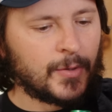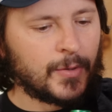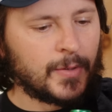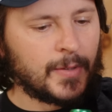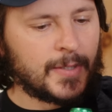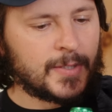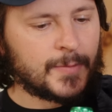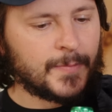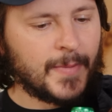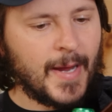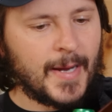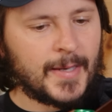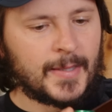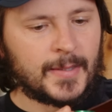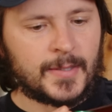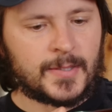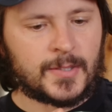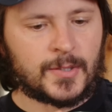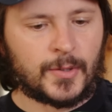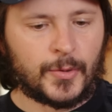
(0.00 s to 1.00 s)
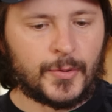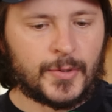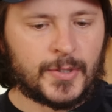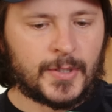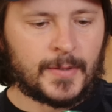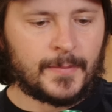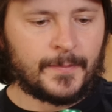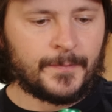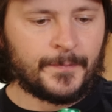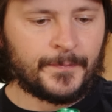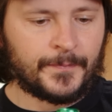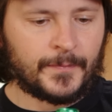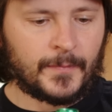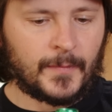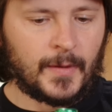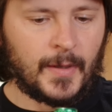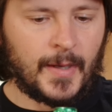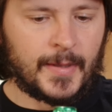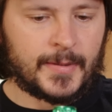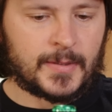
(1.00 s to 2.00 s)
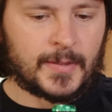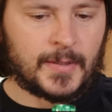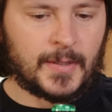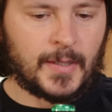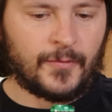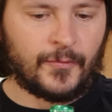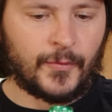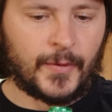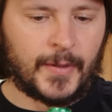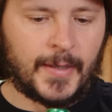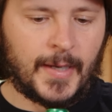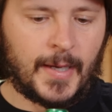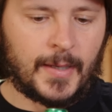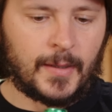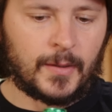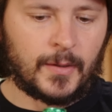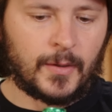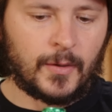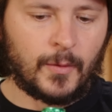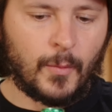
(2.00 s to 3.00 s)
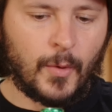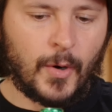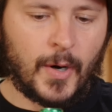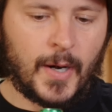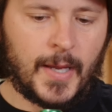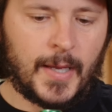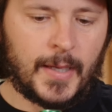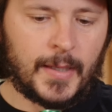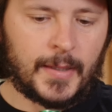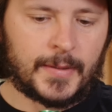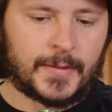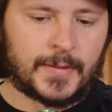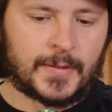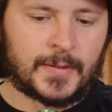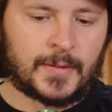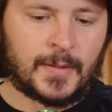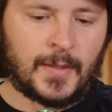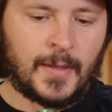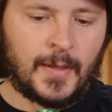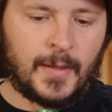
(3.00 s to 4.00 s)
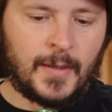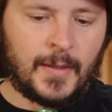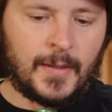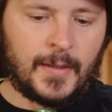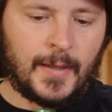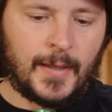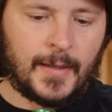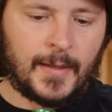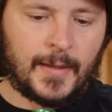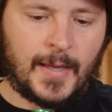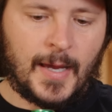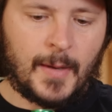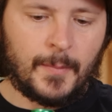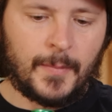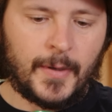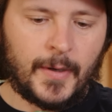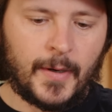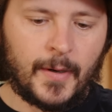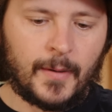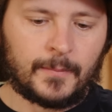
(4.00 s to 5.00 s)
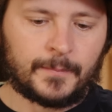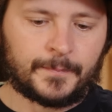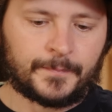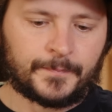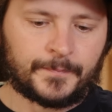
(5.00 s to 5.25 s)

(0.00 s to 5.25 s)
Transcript: goodness back into solution and see if we get a little more haze into that beer.